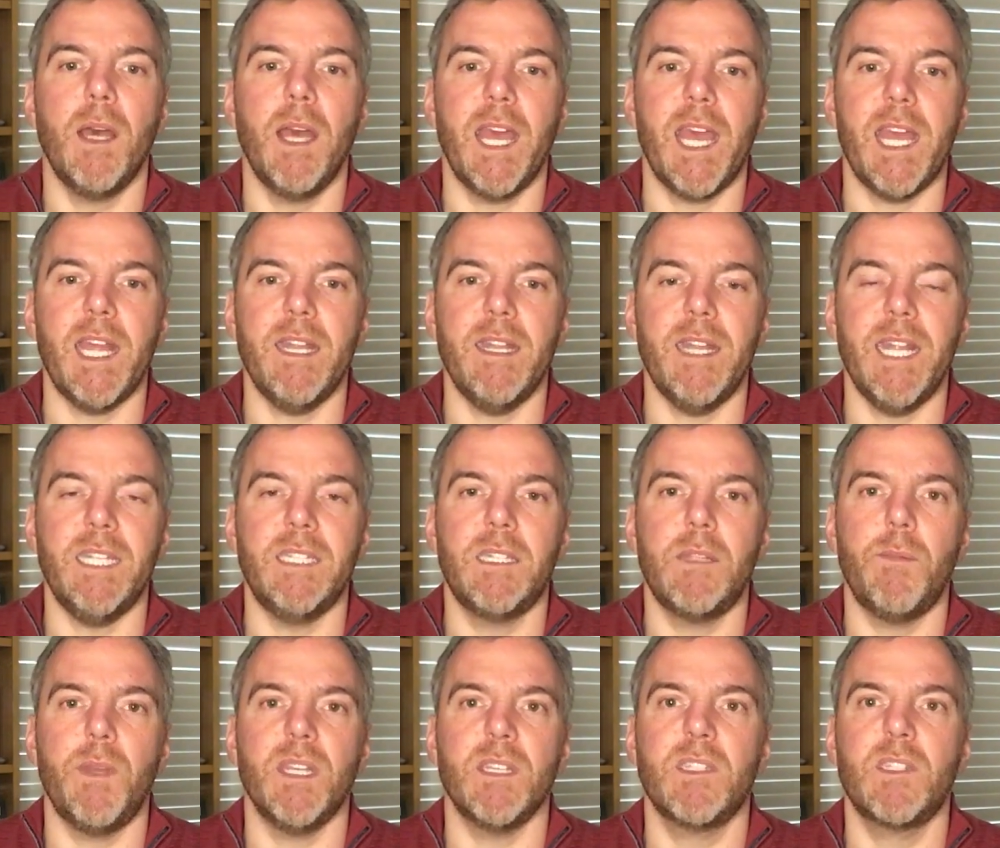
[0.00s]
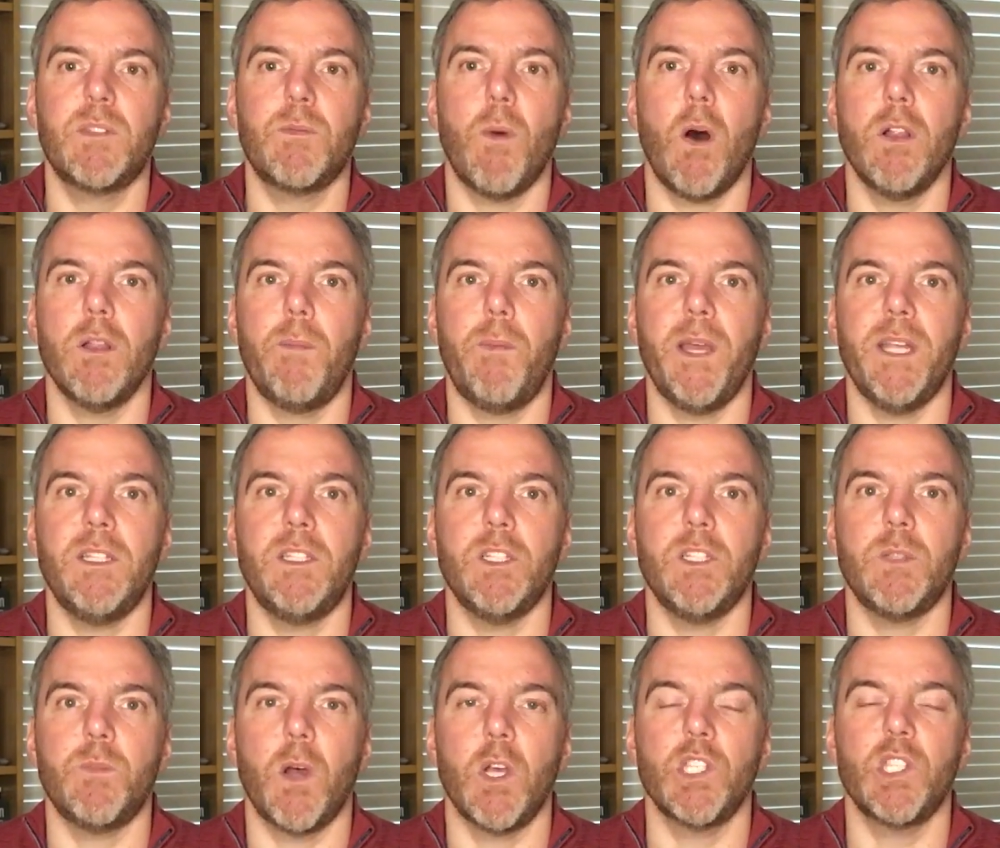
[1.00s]
it needs to be as small a pitch as
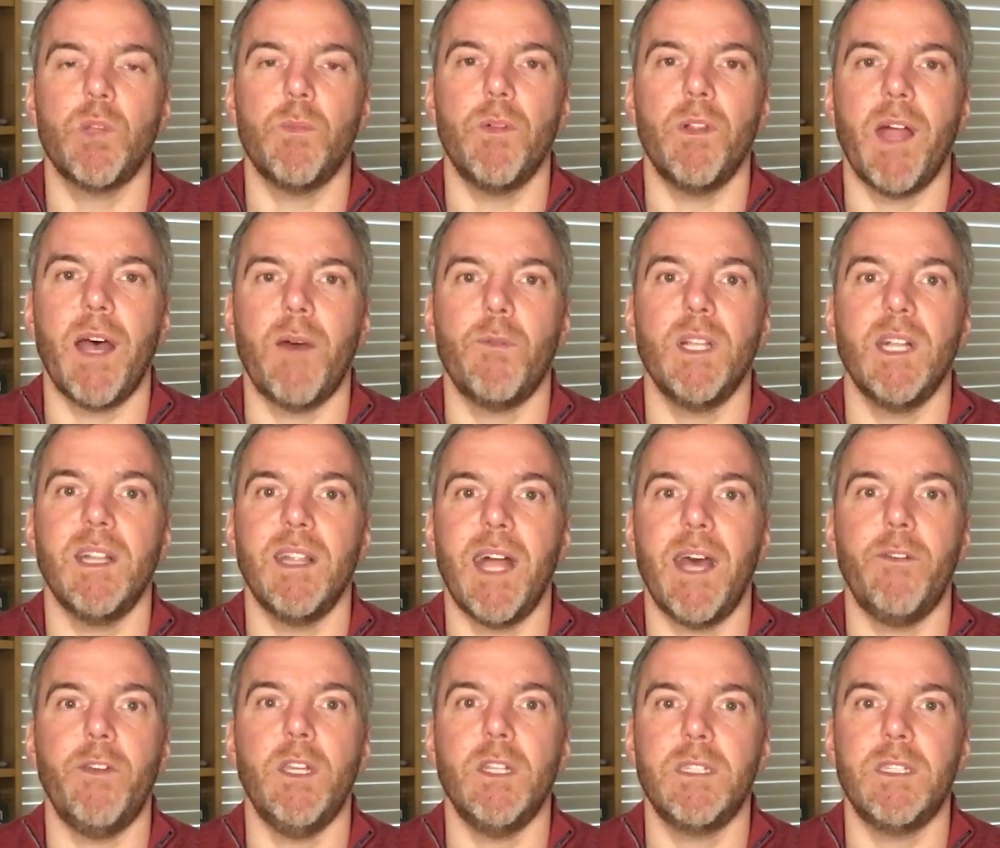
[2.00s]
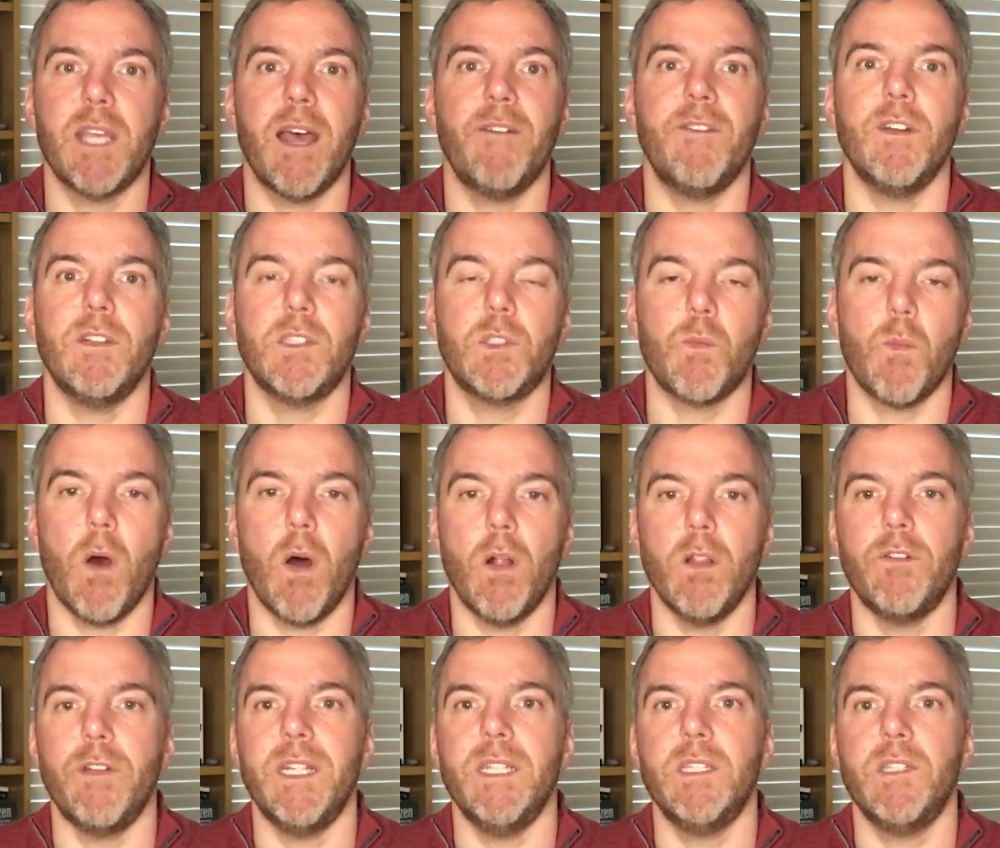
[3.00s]
possible. That will allow you to have a
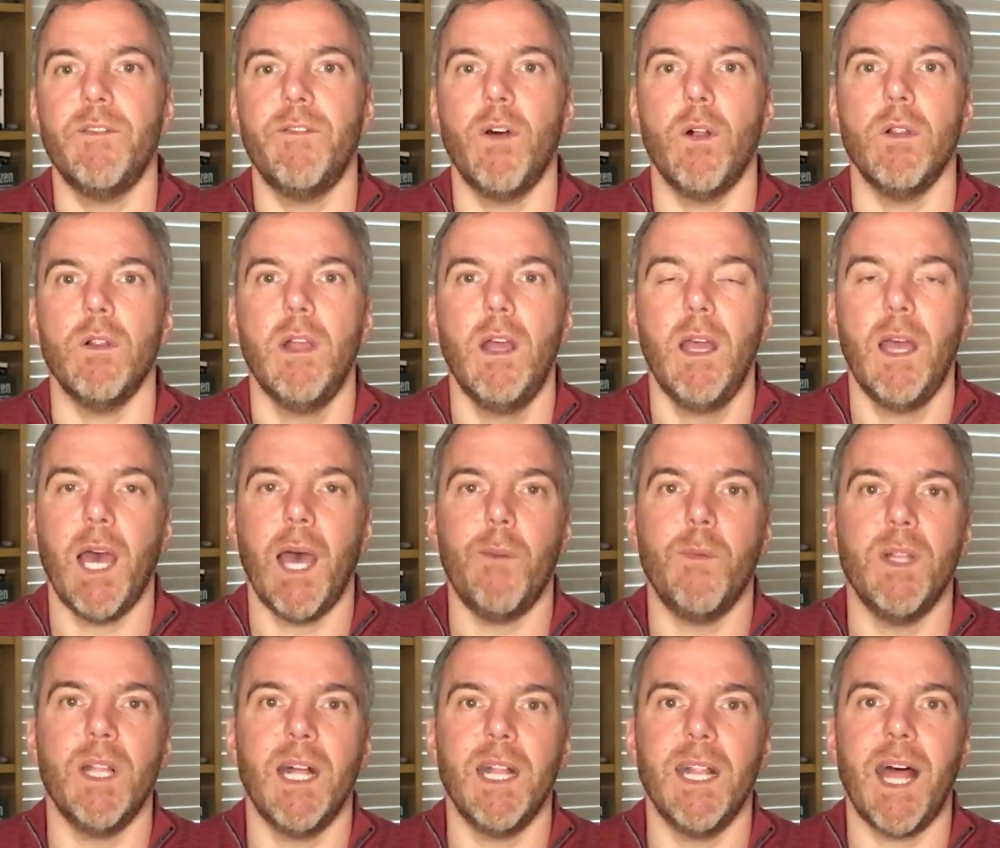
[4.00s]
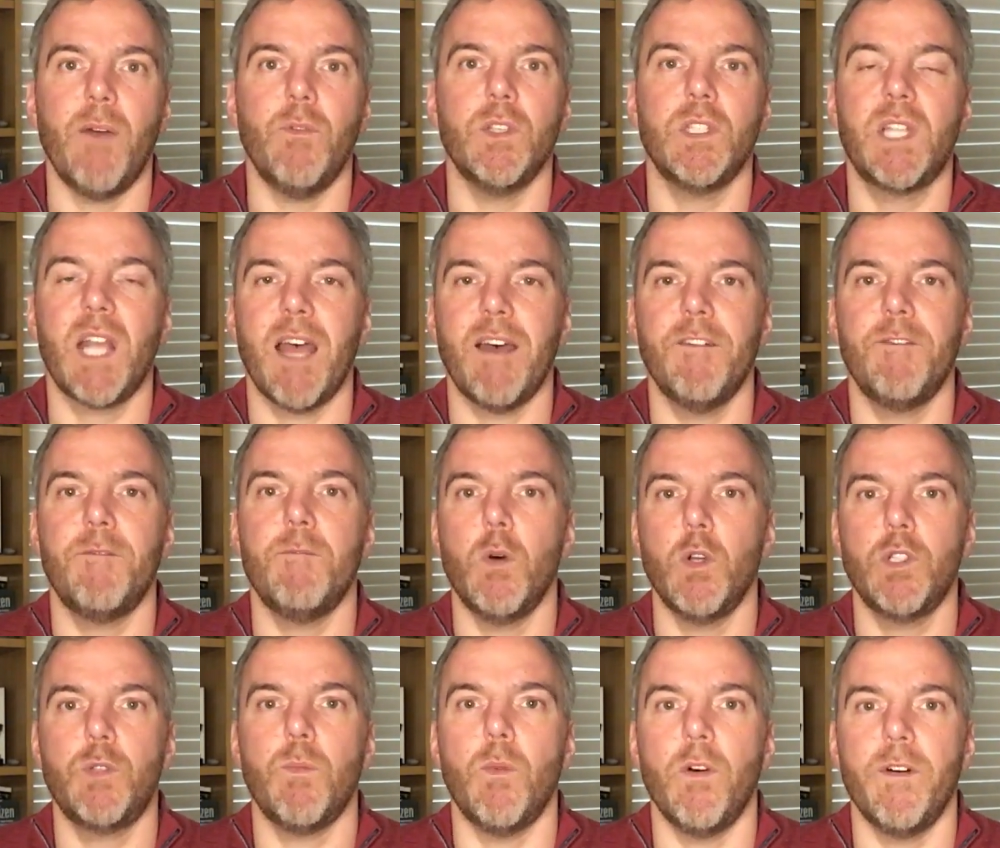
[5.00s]
smaller interval and will allow us to have
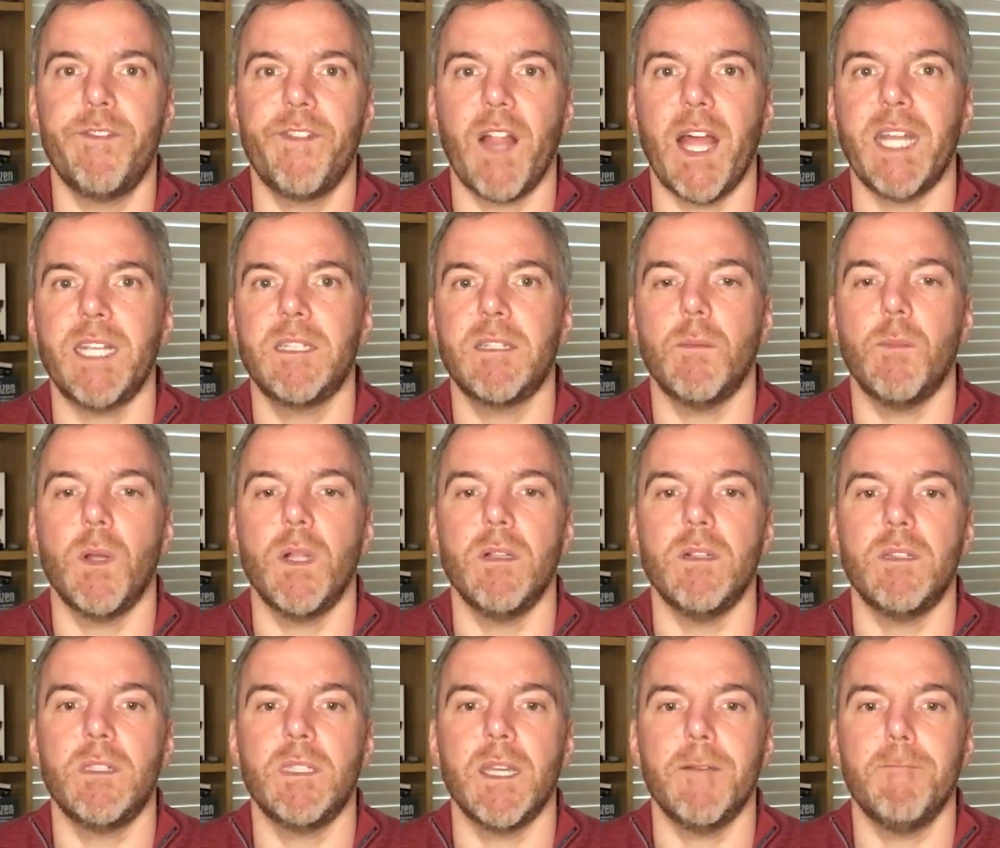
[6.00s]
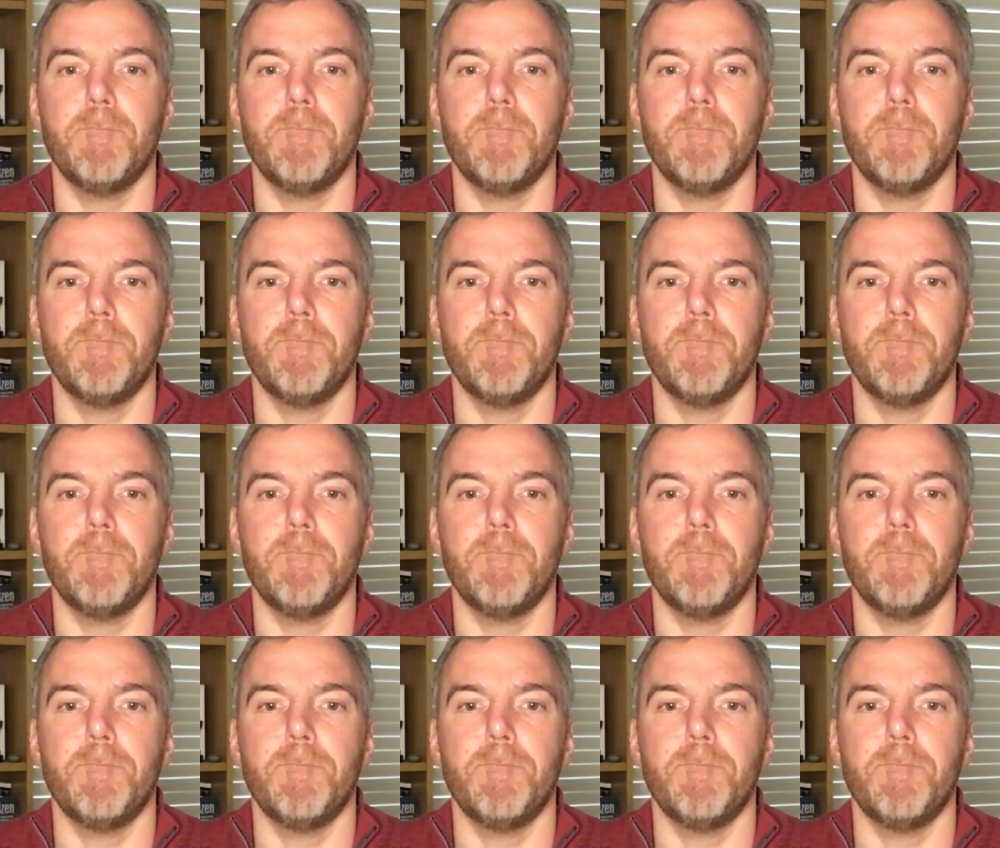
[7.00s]
much more flexibility.